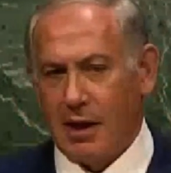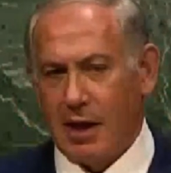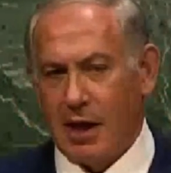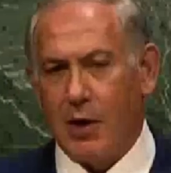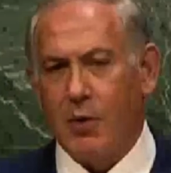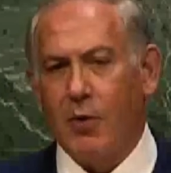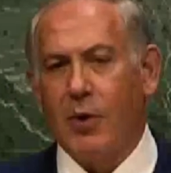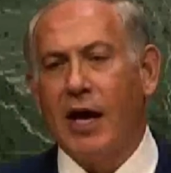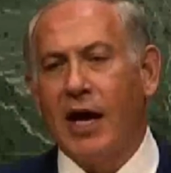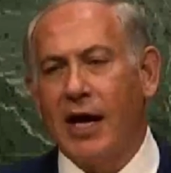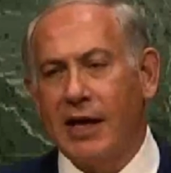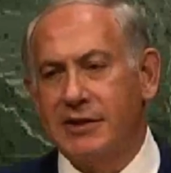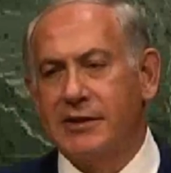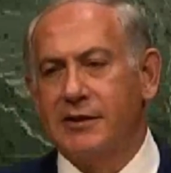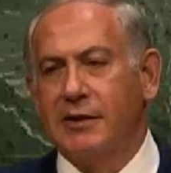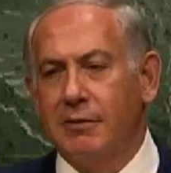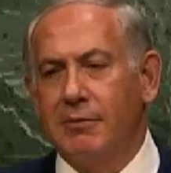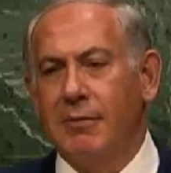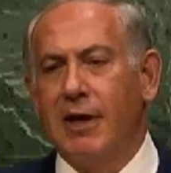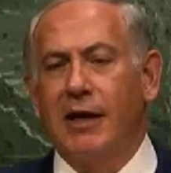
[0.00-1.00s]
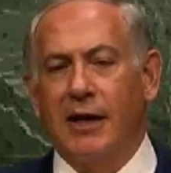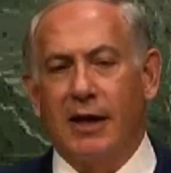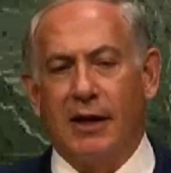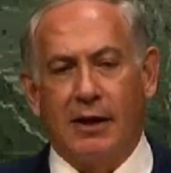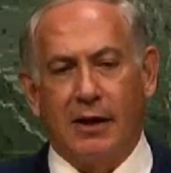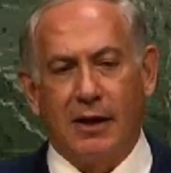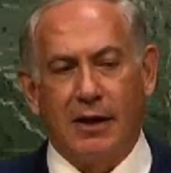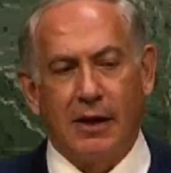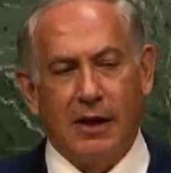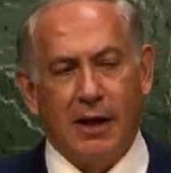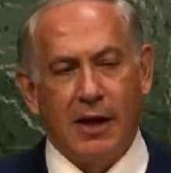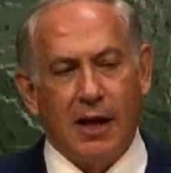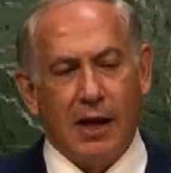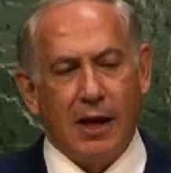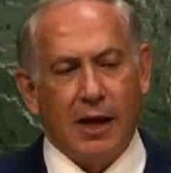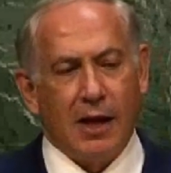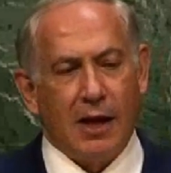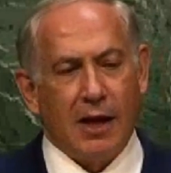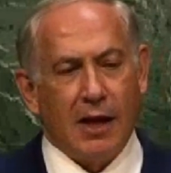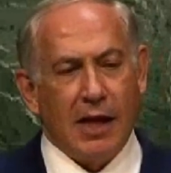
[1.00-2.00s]
and we had so many,
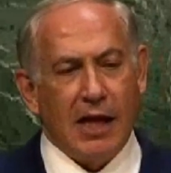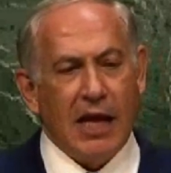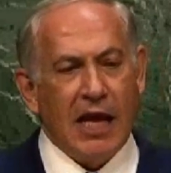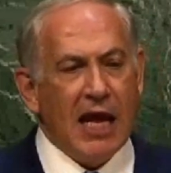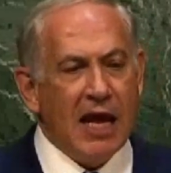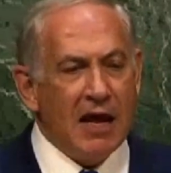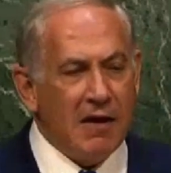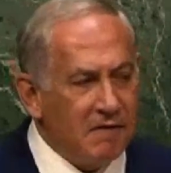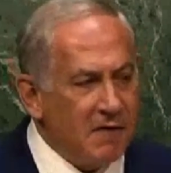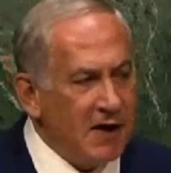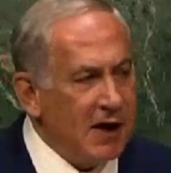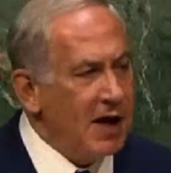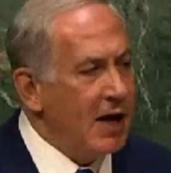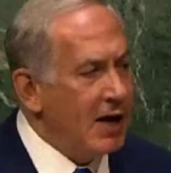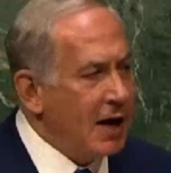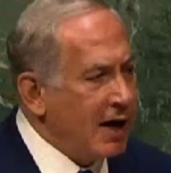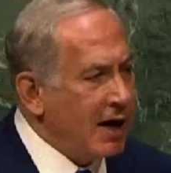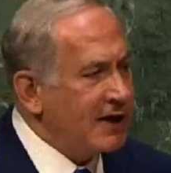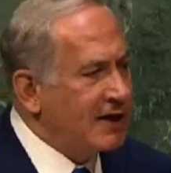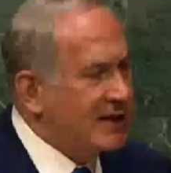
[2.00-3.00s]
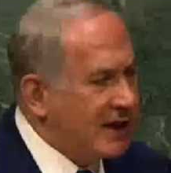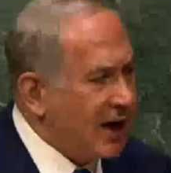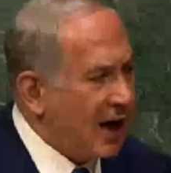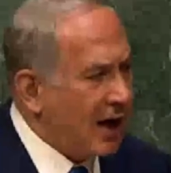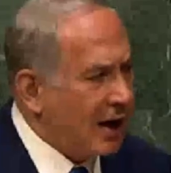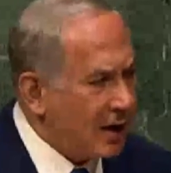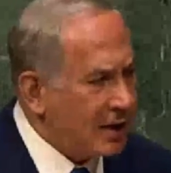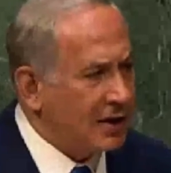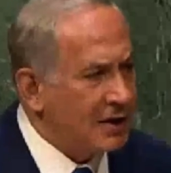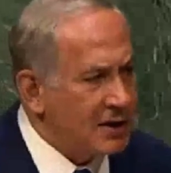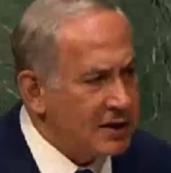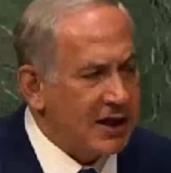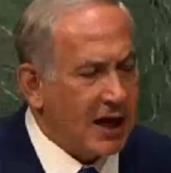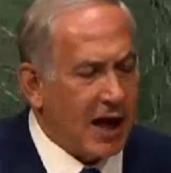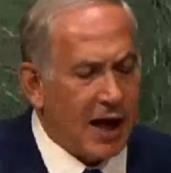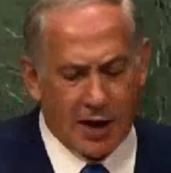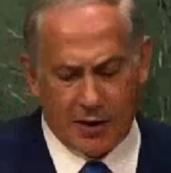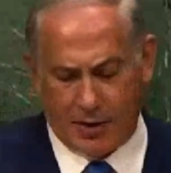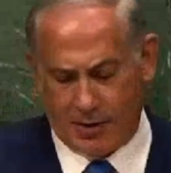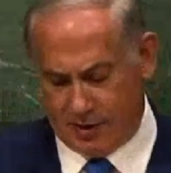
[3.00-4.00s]
even in our darkest
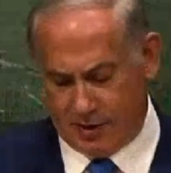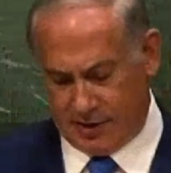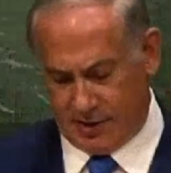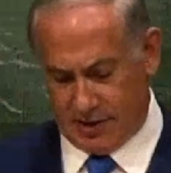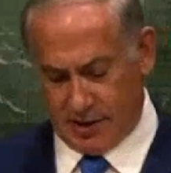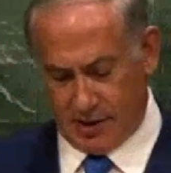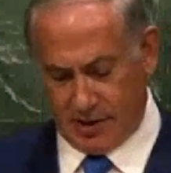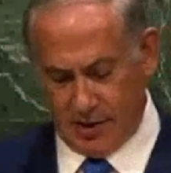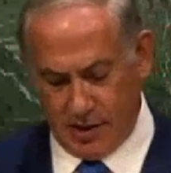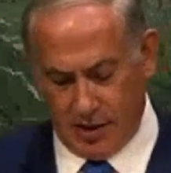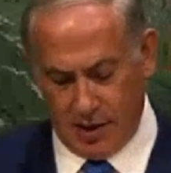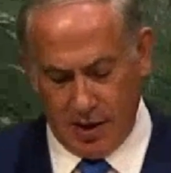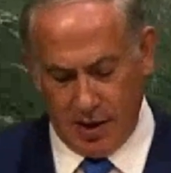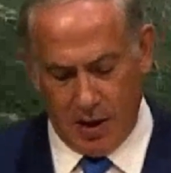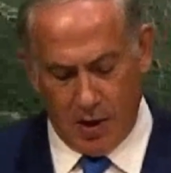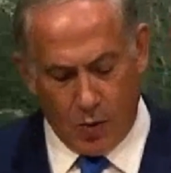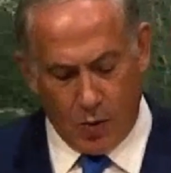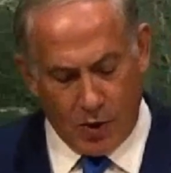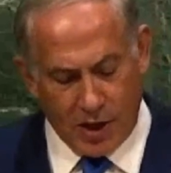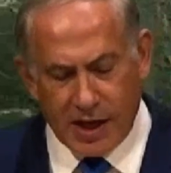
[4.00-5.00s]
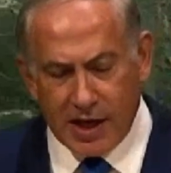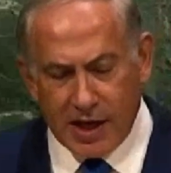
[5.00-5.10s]
hours, we